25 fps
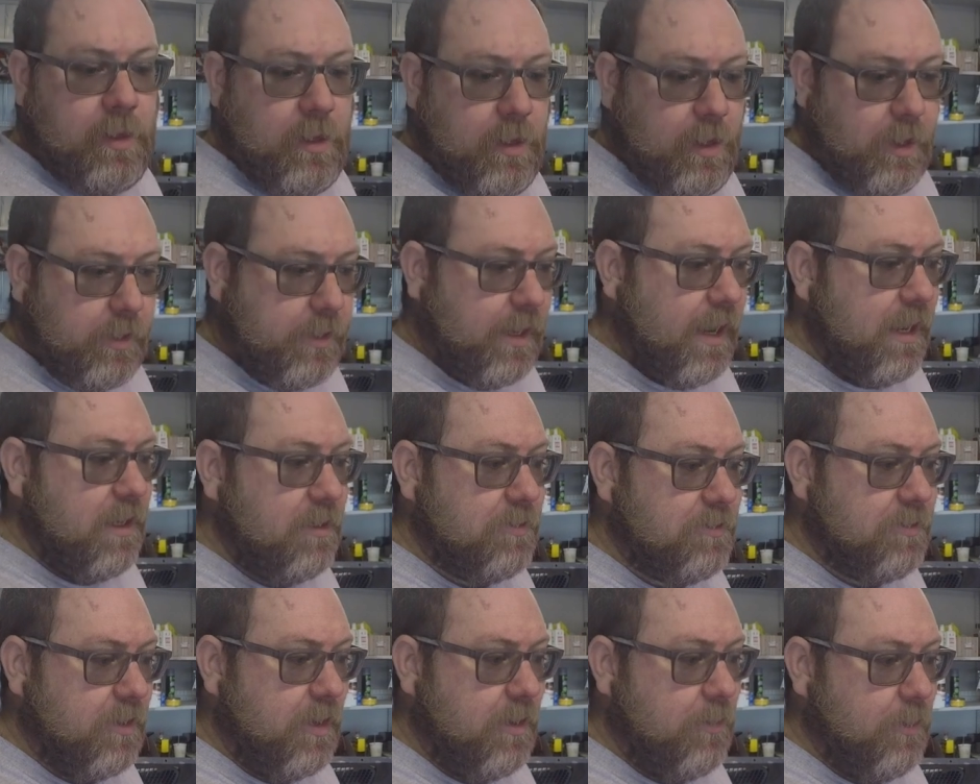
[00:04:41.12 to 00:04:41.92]
Okay,
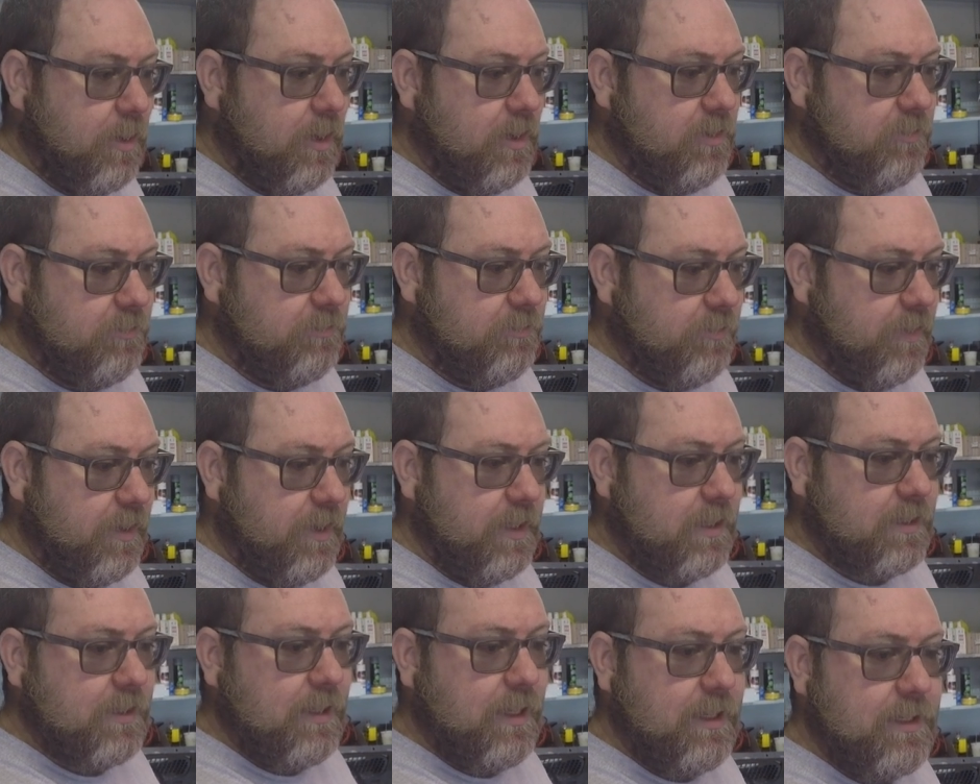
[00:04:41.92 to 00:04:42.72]
so I've uh,
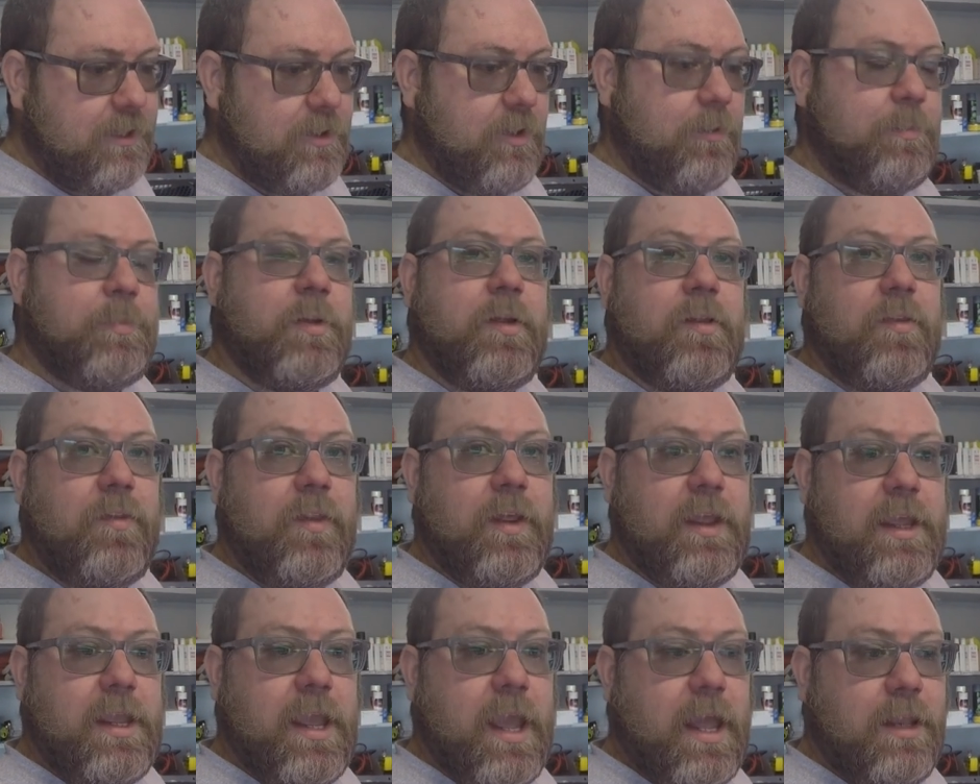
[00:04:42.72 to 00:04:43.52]
cleaned up
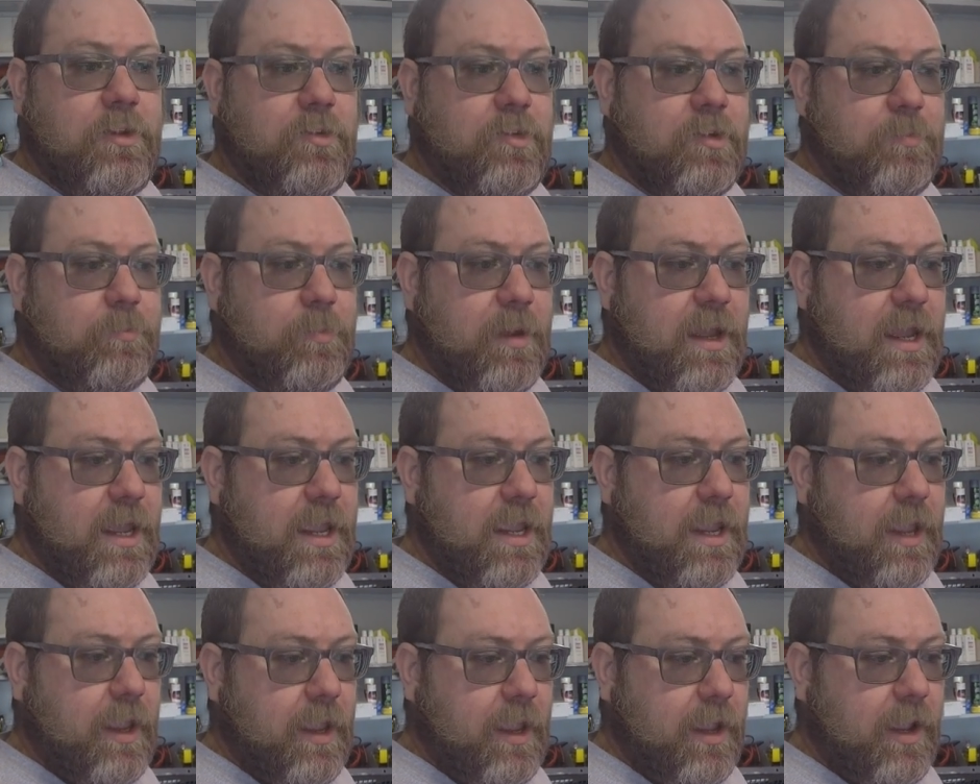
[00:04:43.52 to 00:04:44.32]
the engine
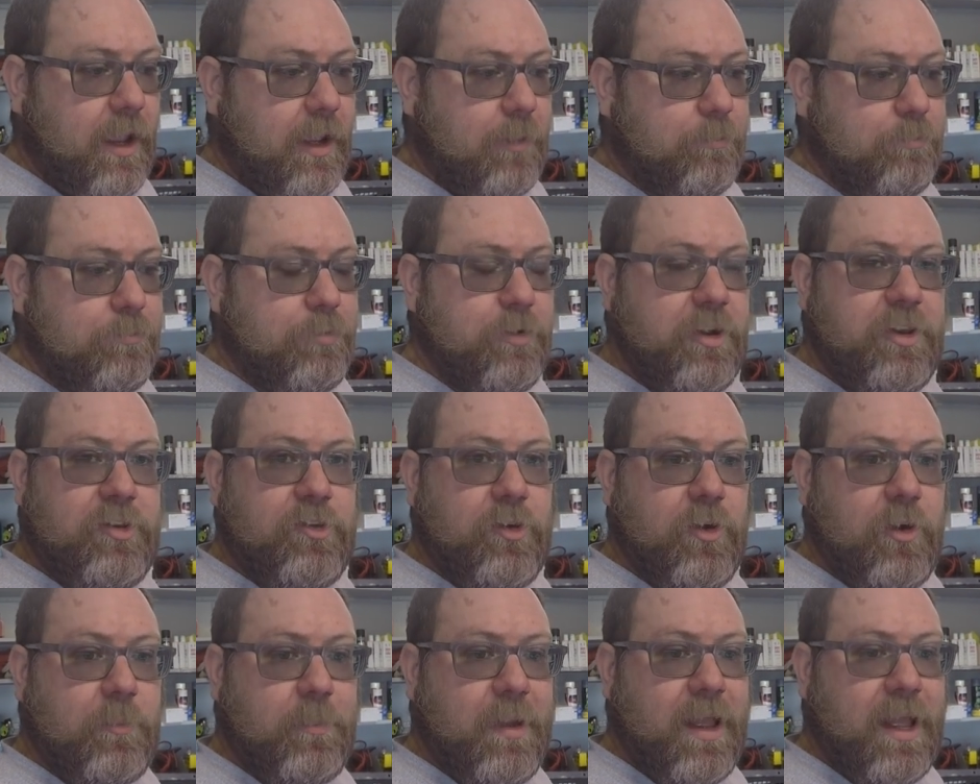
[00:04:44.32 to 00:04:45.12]
bay. I'm pretty
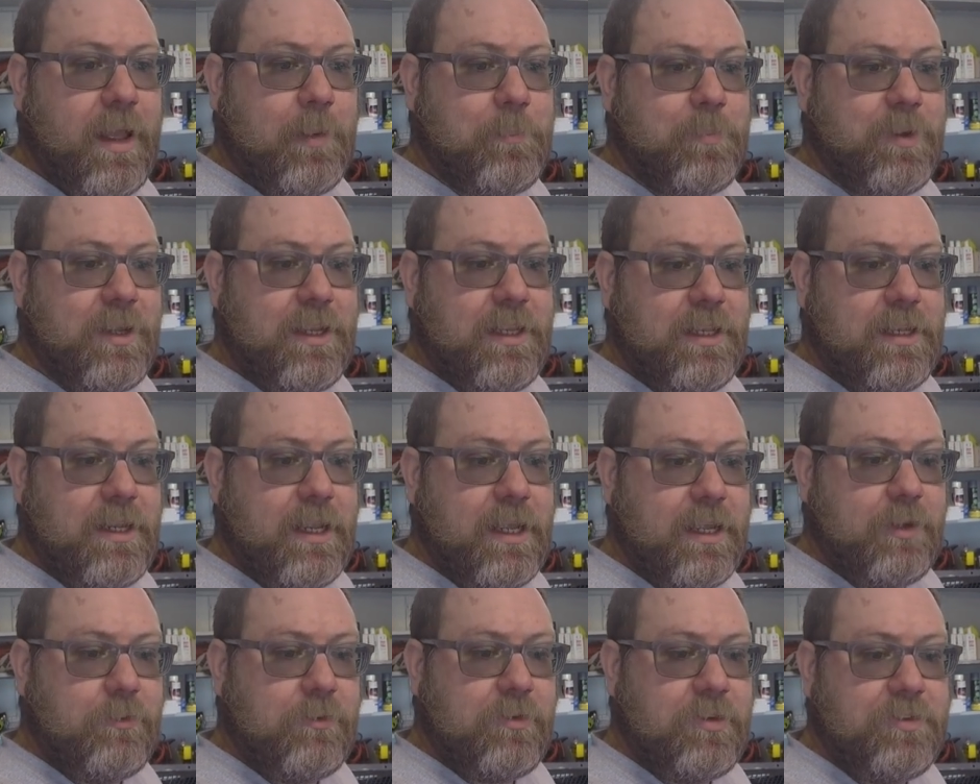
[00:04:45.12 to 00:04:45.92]
sure I'm happy
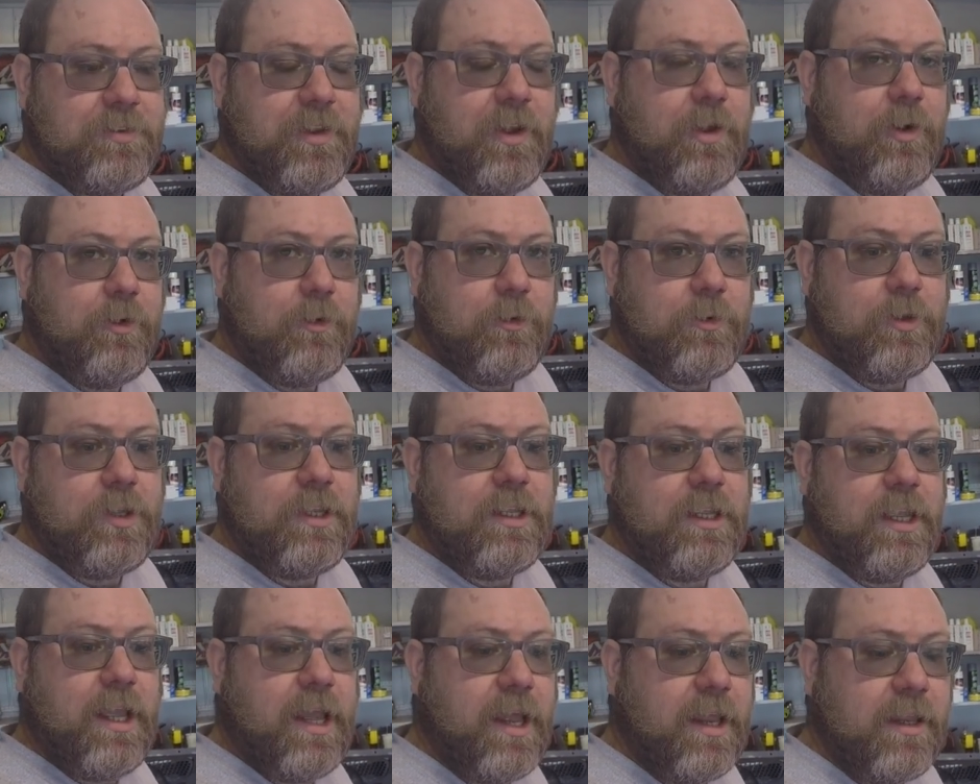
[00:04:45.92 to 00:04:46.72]
now to start
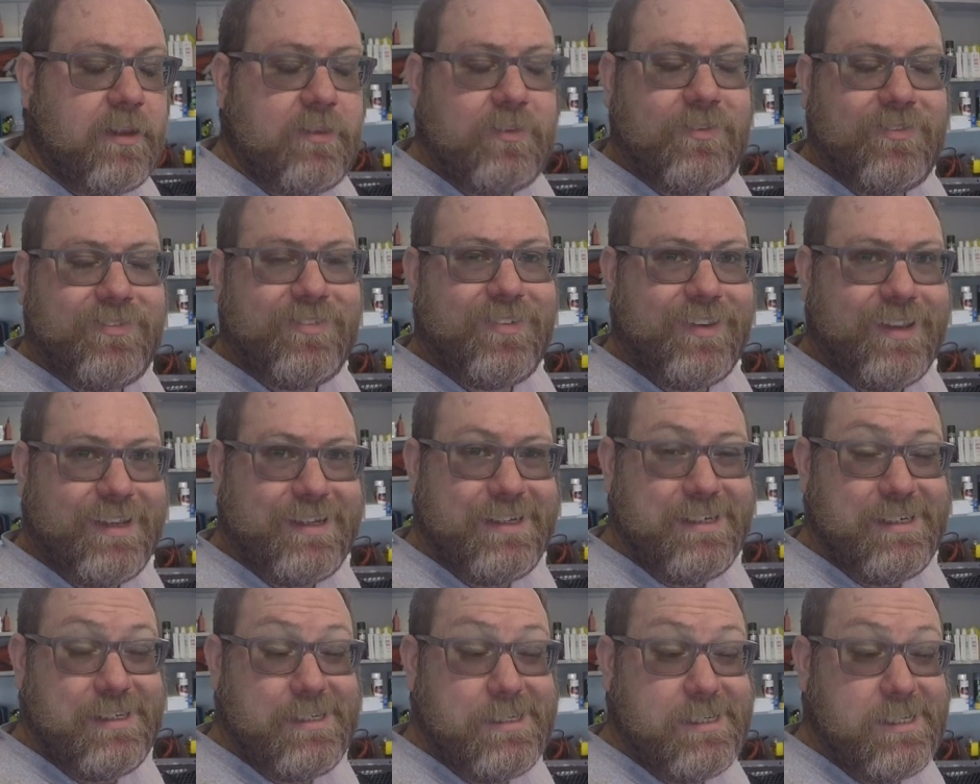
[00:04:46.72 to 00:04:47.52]
looking at uh,
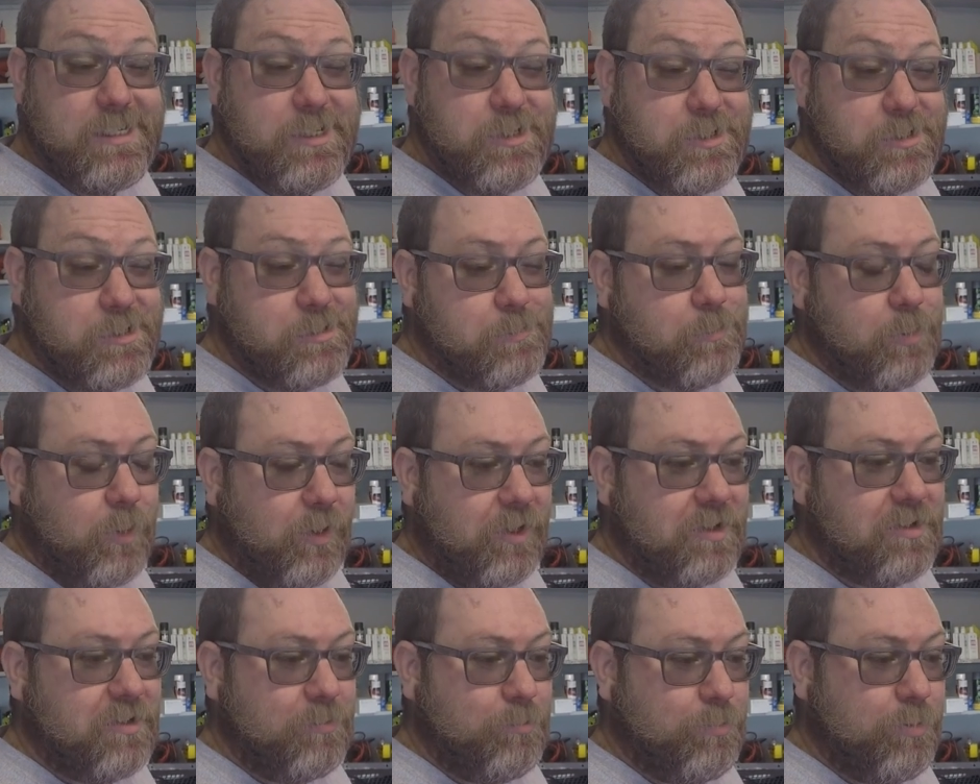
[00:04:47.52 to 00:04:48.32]
putting
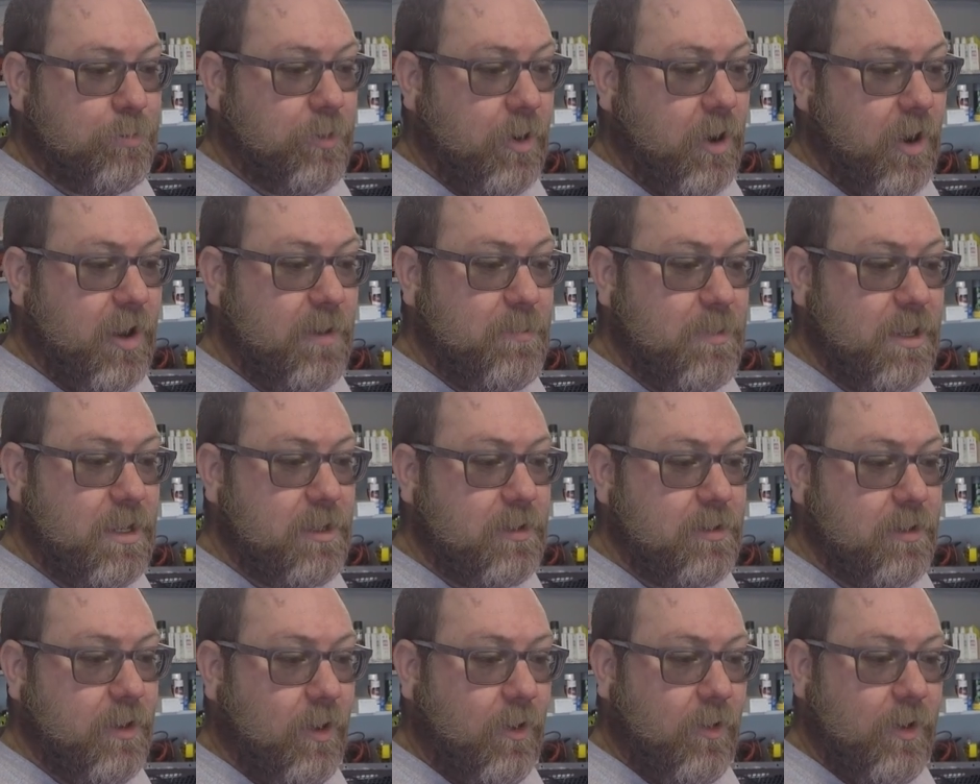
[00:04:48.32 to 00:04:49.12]
some primer
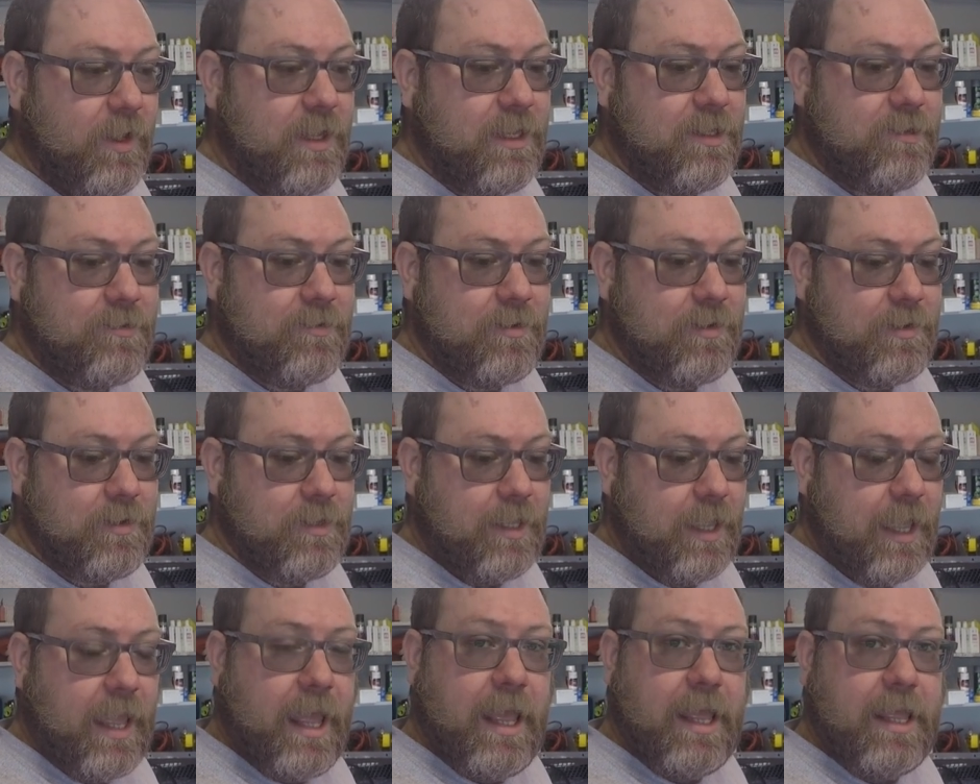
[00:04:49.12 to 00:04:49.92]
on it,
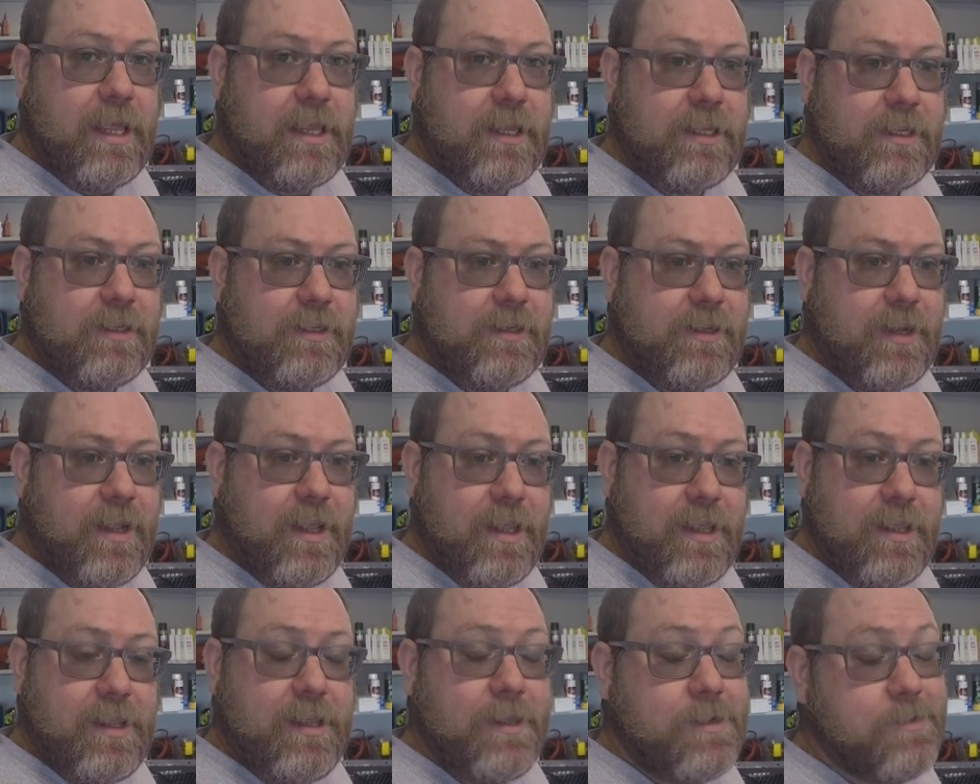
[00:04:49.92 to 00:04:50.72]
and uh,
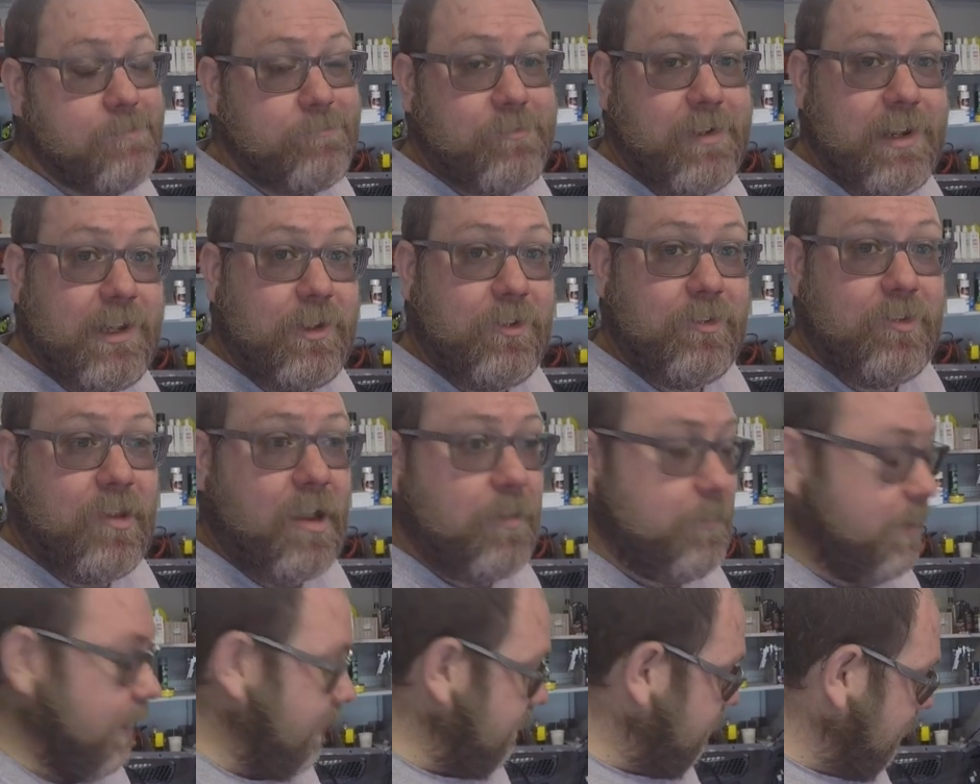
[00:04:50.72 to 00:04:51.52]
really good
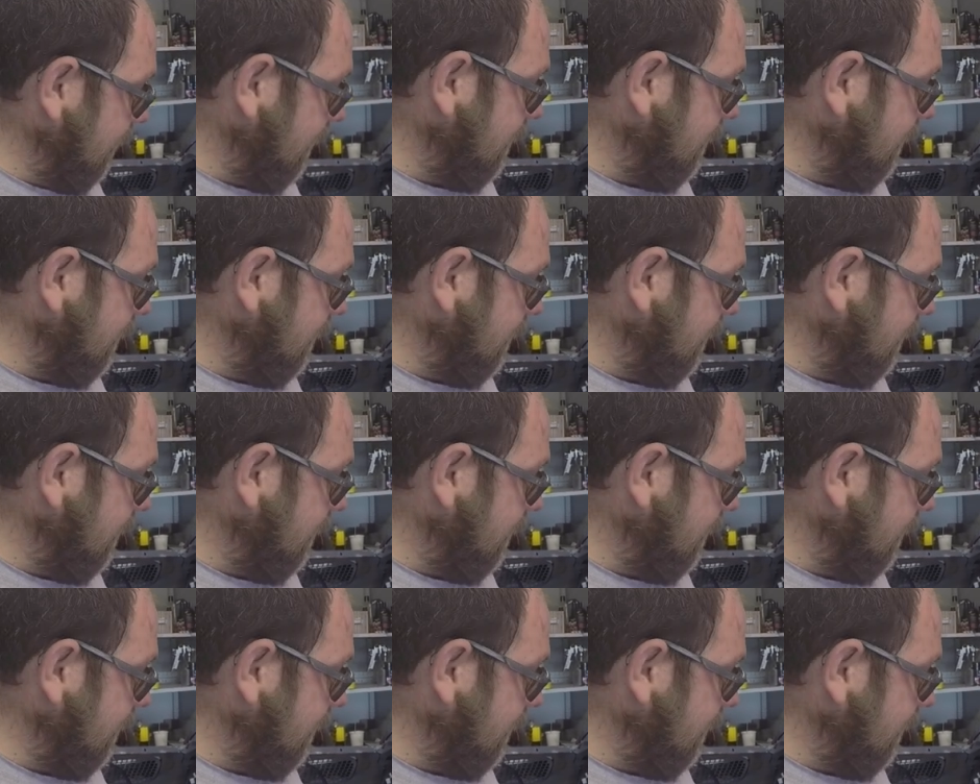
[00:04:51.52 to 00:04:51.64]
timing actually,